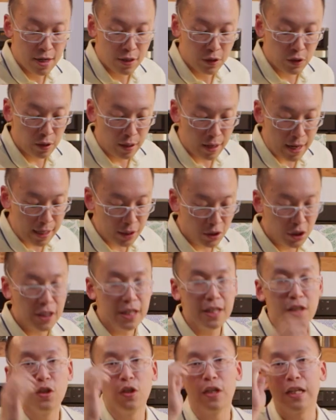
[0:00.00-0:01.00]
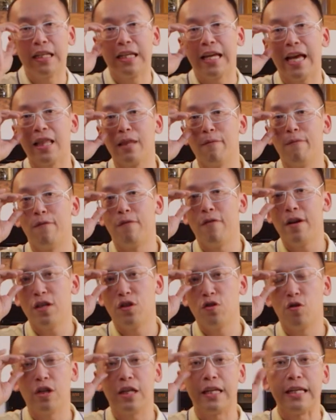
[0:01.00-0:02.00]
So lychees, you can get them
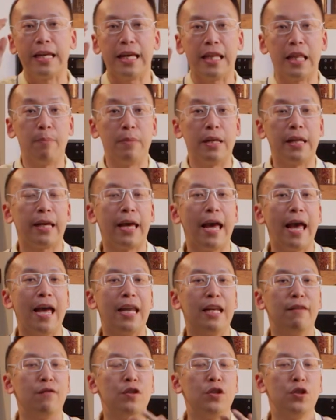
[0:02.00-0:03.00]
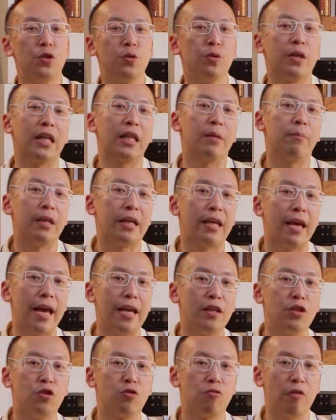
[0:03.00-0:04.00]
fresh or you can get them in a can. If you do get them in a
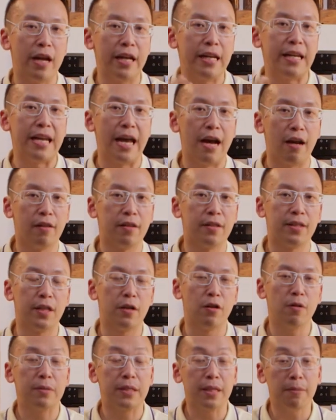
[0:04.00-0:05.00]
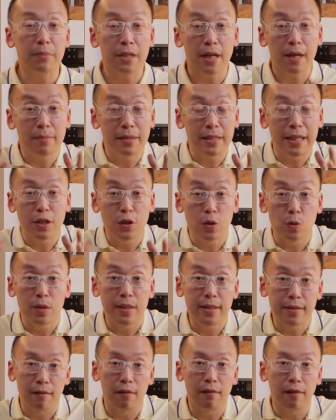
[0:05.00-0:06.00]
can, drain it out of the syrup. Sometimes they do
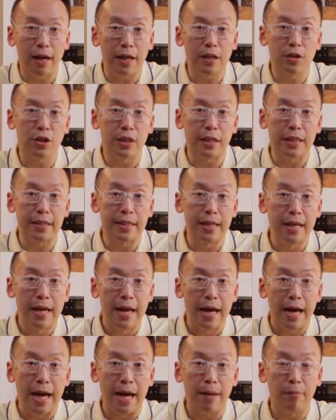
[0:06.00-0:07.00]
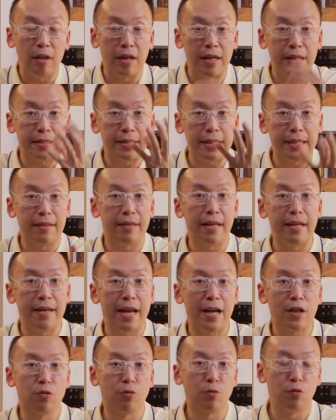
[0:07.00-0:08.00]
sell lychees that is in their
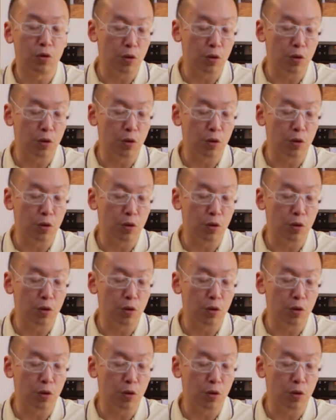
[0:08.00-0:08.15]
natural